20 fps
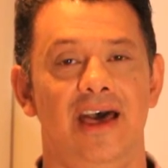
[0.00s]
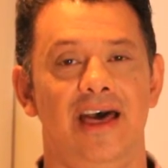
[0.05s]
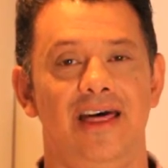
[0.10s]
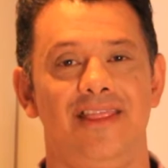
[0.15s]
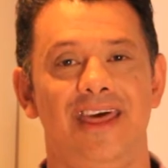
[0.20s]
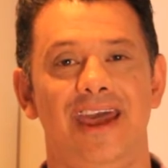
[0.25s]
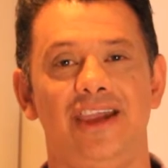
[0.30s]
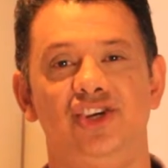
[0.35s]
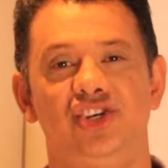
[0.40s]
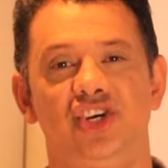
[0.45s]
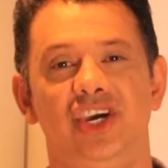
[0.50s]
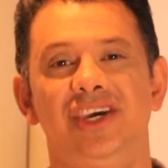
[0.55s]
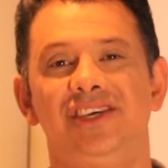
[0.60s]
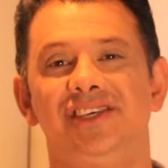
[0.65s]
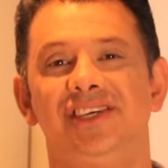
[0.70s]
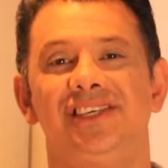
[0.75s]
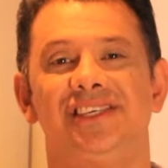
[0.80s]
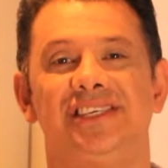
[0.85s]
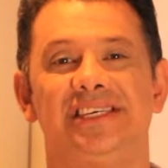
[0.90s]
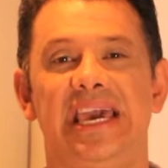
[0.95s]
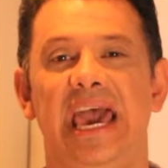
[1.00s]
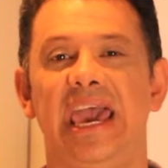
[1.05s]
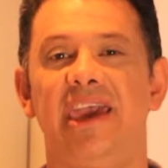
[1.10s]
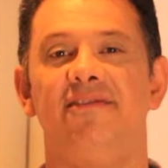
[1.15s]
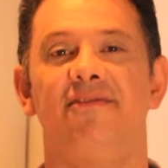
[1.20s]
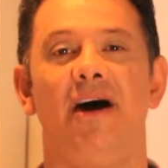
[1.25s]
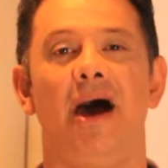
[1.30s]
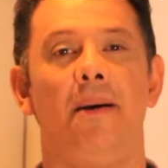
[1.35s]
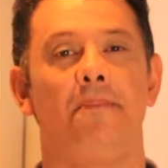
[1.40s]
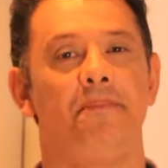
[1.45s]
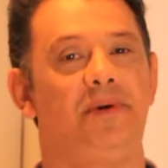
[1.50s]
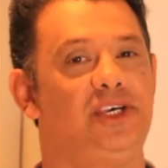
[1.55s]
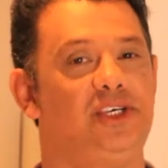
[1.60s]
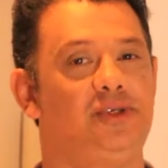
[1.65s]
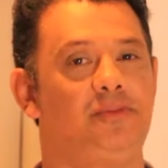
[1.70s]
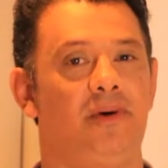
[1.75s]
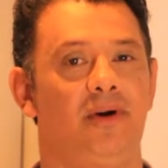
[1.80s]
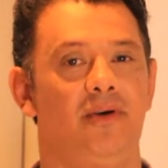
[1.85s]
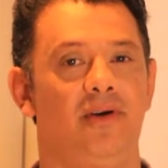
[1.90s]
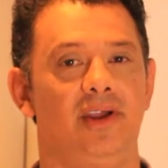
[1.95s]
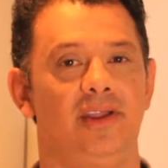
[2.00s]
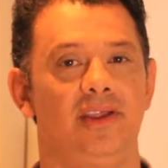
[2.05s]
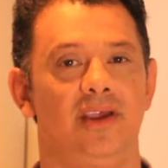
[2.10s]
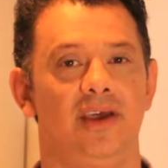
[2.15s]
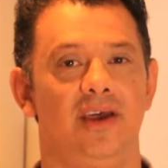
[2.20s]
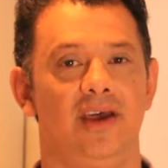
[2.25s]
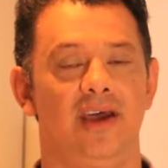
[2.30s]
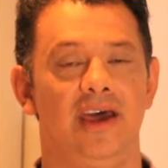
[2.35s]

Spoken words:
that Jesus gave up his spirit.